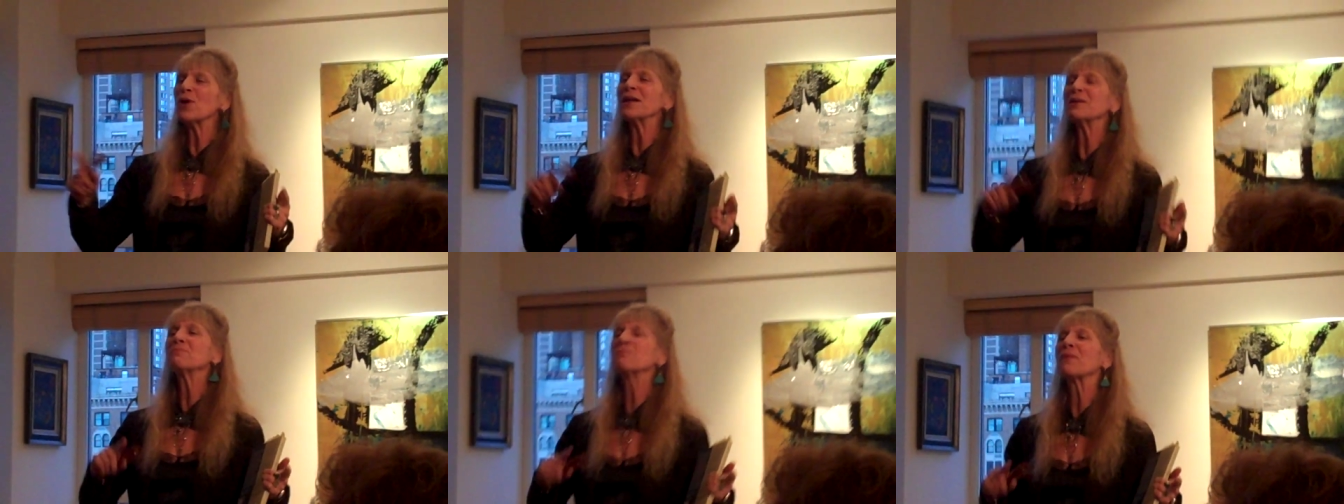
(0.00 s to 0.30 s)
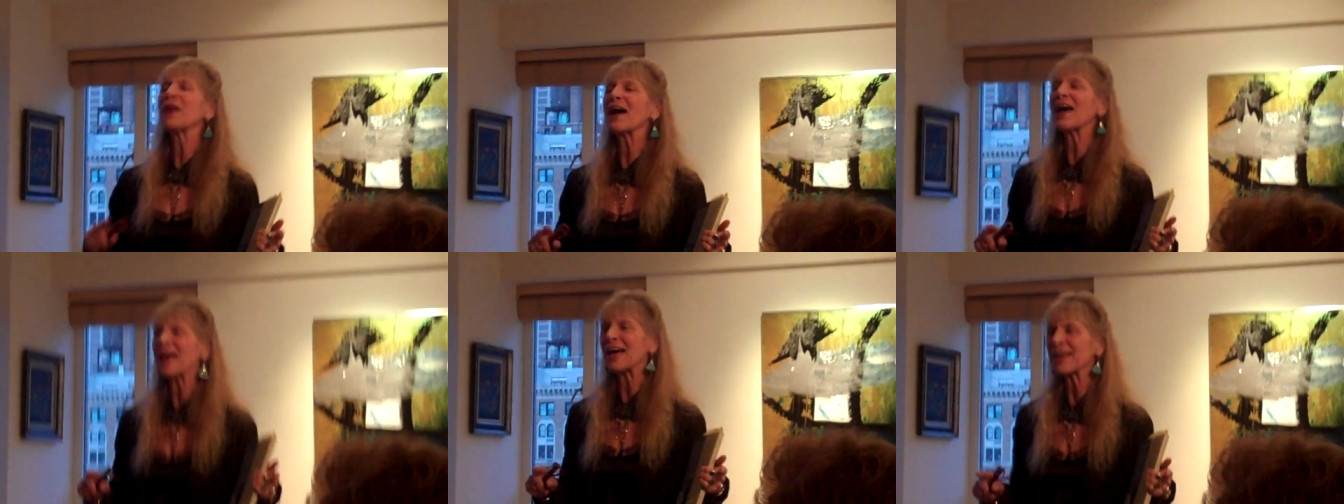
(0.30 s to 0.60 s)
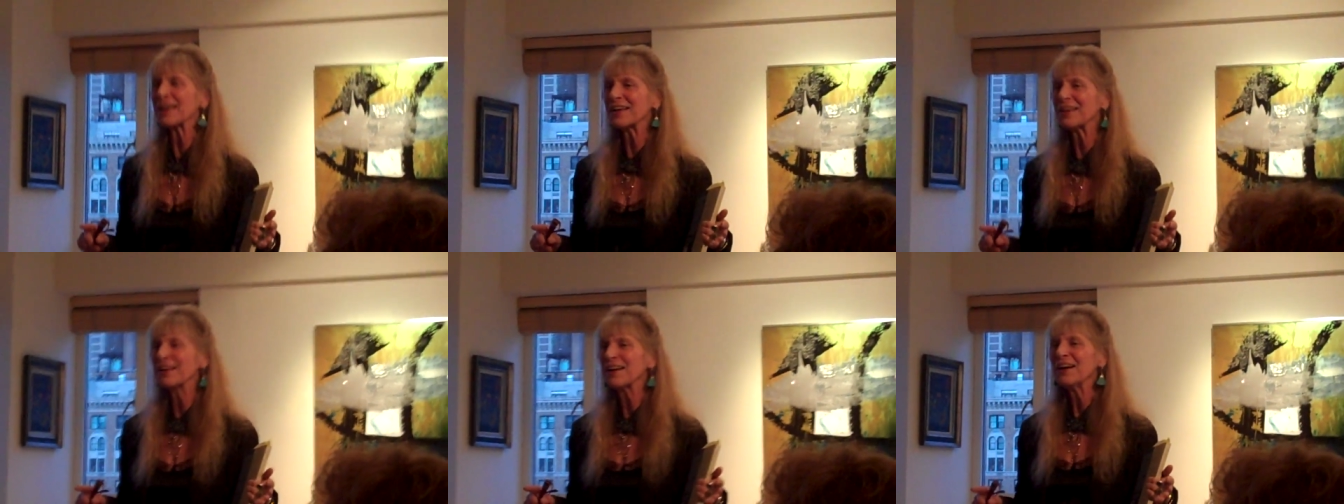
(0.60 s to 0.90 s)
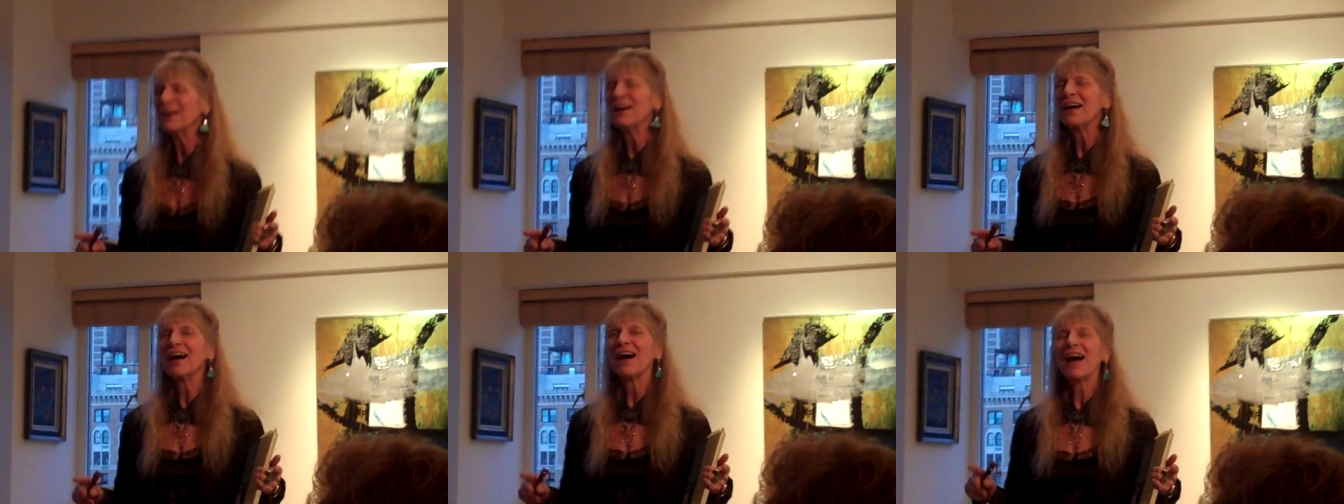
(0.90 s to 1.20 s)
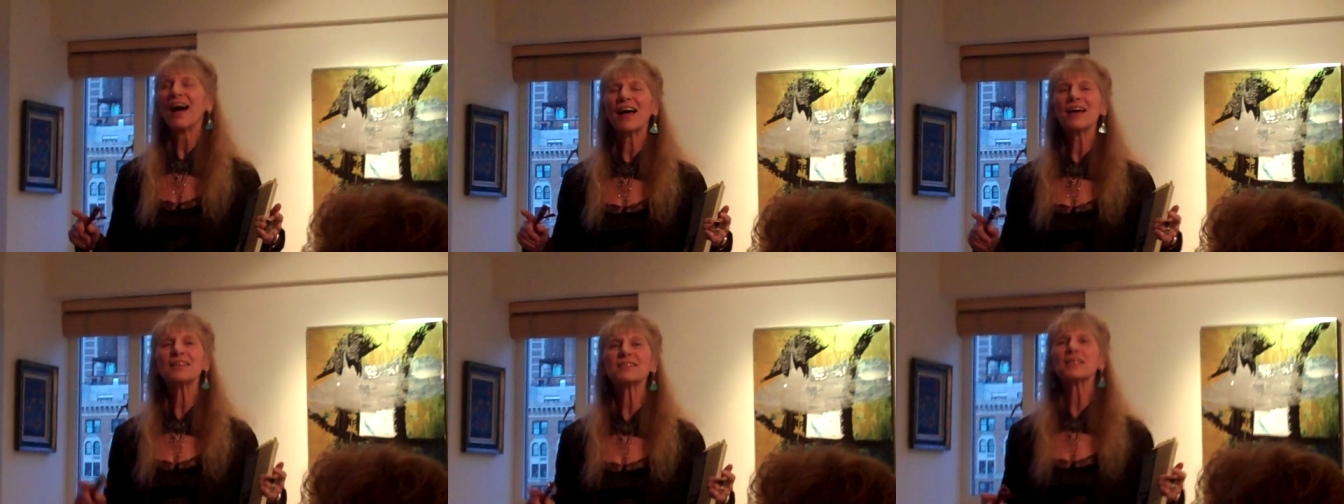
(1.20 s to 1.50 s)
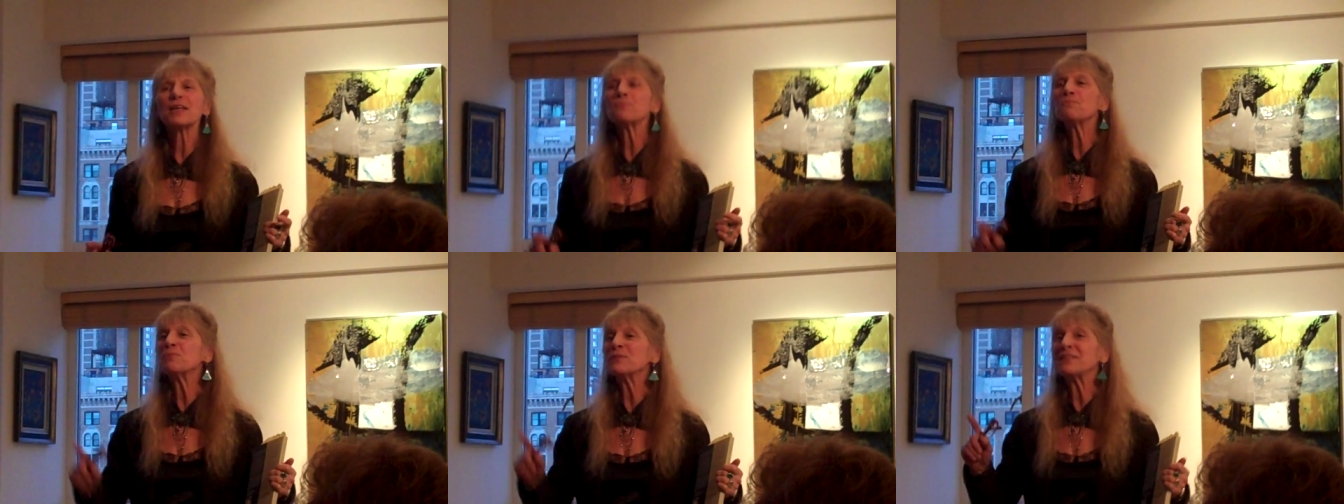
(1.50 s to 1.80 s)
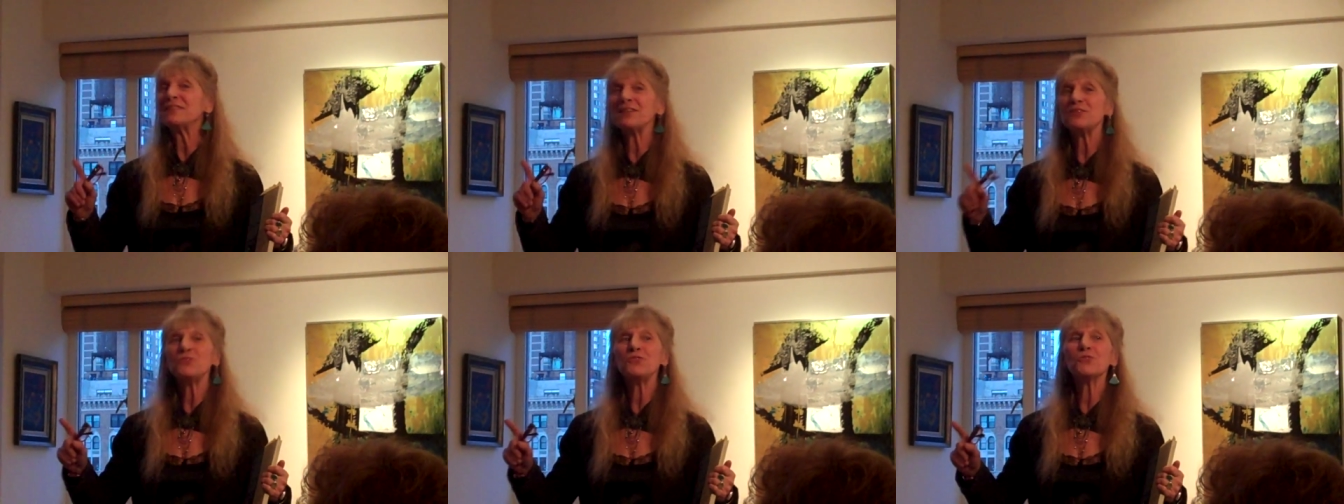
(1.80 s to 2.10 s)
went back, I said,
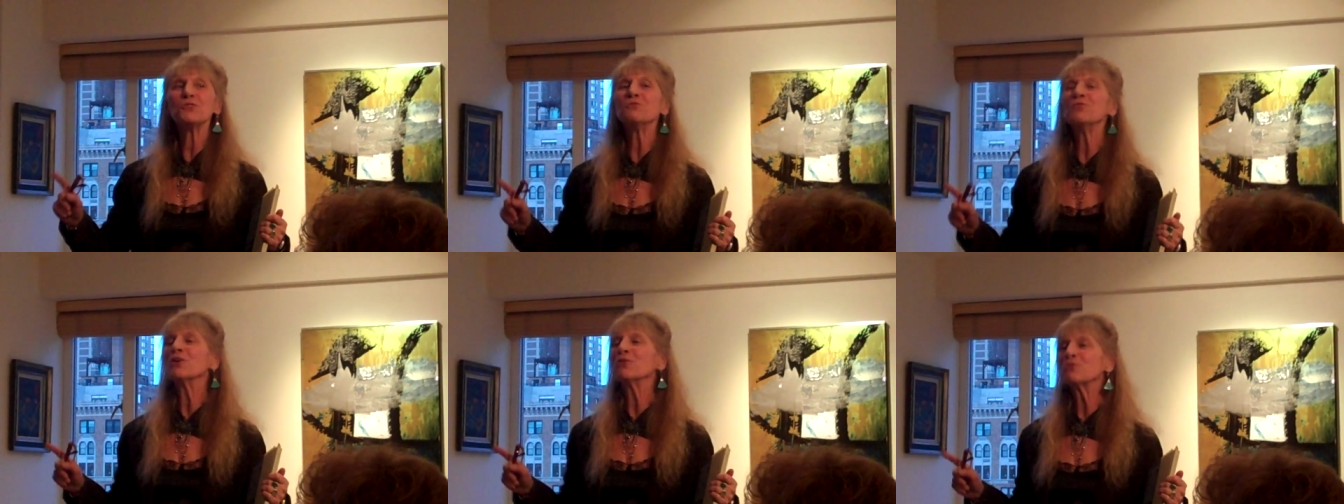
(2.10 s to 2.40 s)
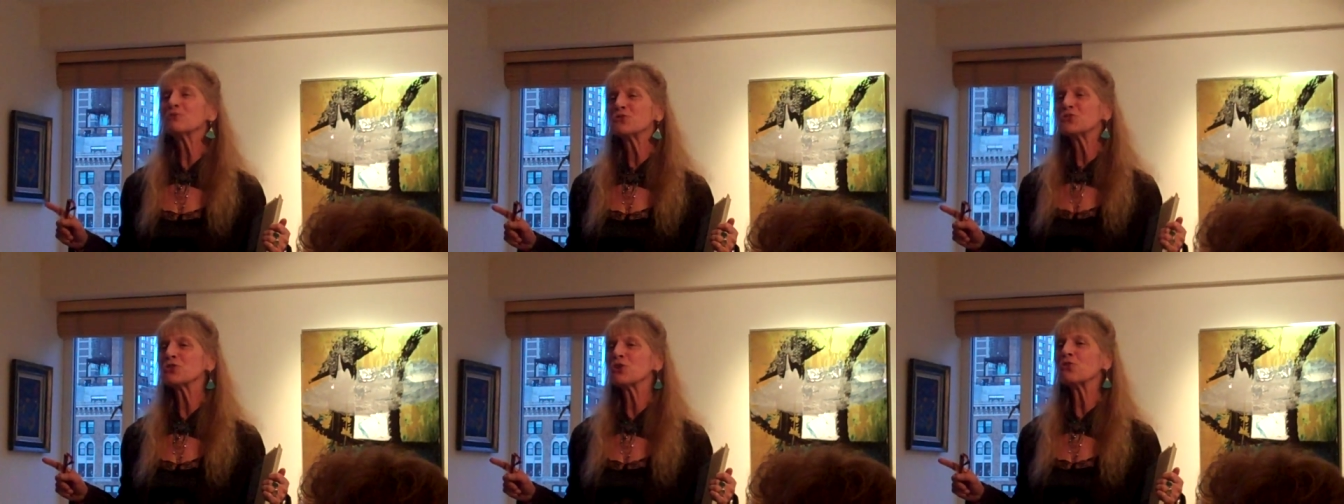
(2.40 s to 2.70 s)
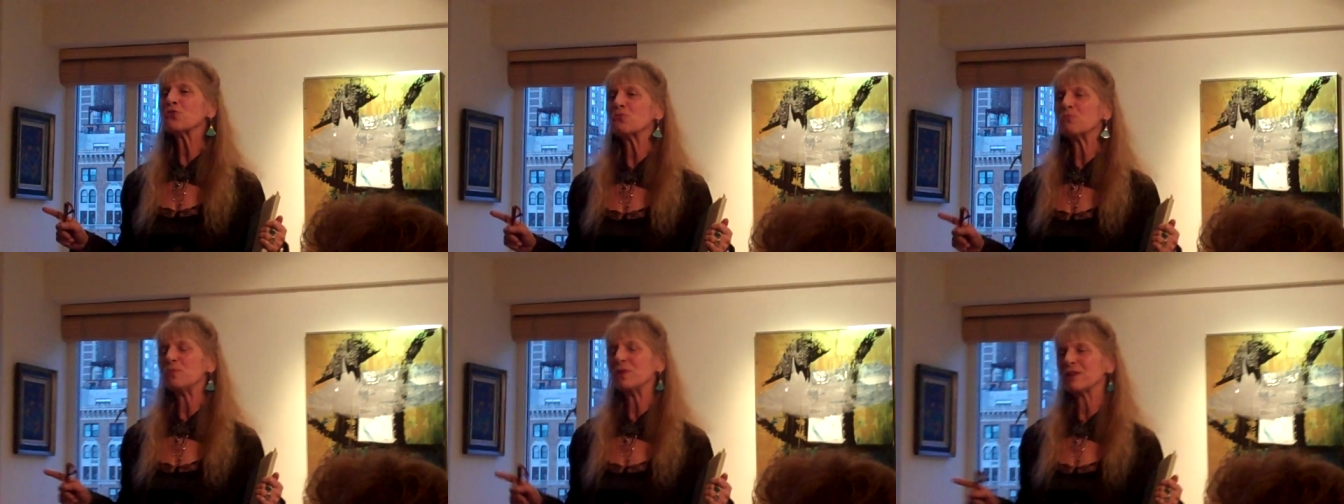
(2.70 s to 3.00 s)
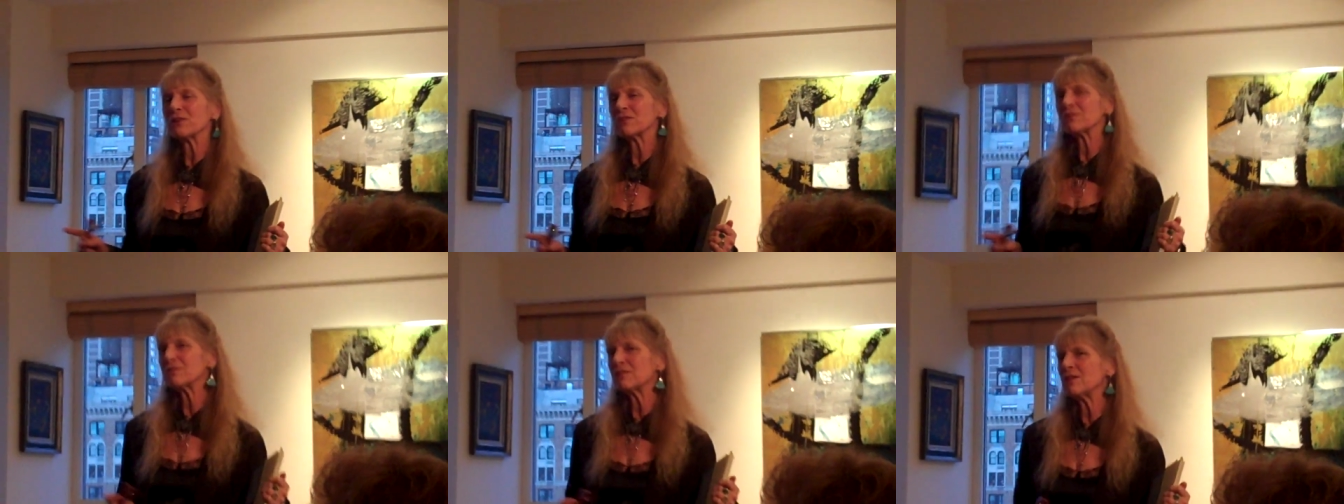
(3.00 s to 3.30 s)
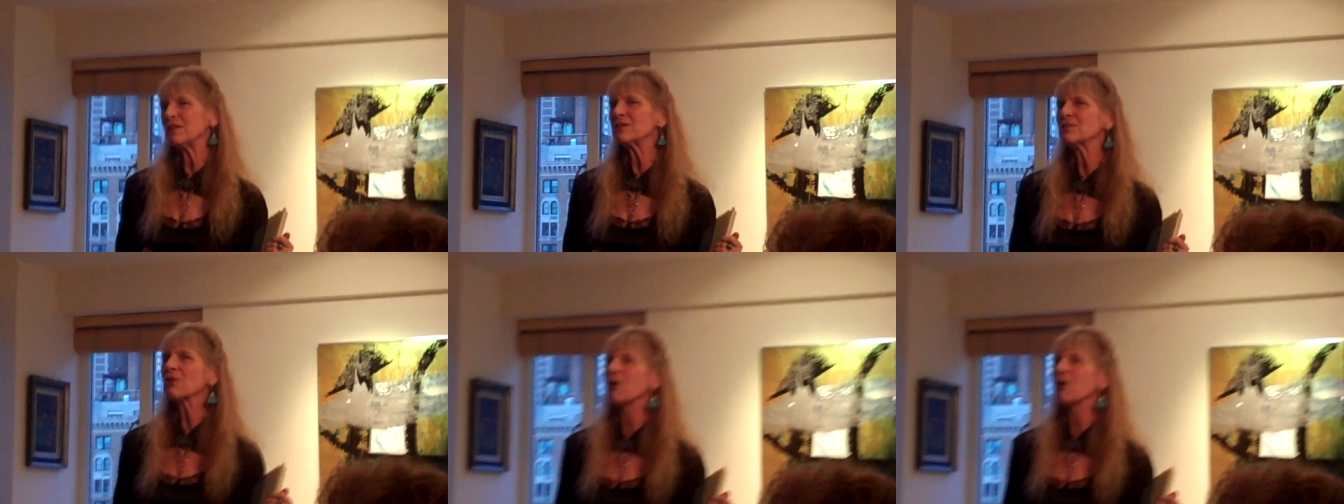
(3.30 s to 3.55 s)
but did you know Joe? Because he